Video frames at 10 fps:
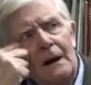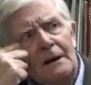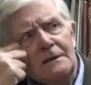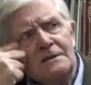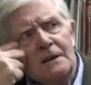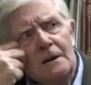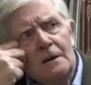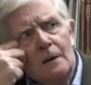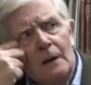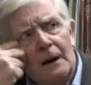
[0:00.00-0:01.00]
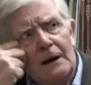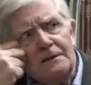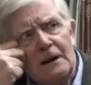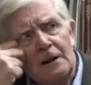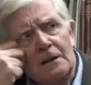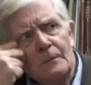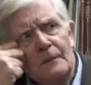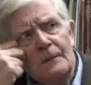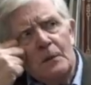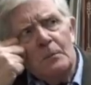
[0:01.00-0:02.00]
And so I tell
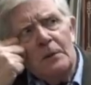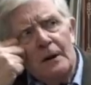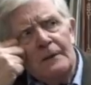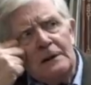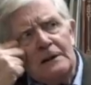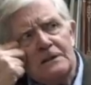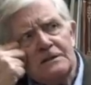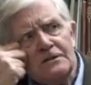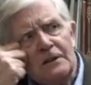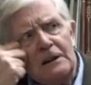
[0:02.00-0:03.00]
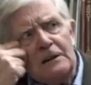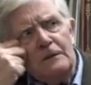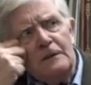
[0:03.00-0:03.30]
them with a perfectly straight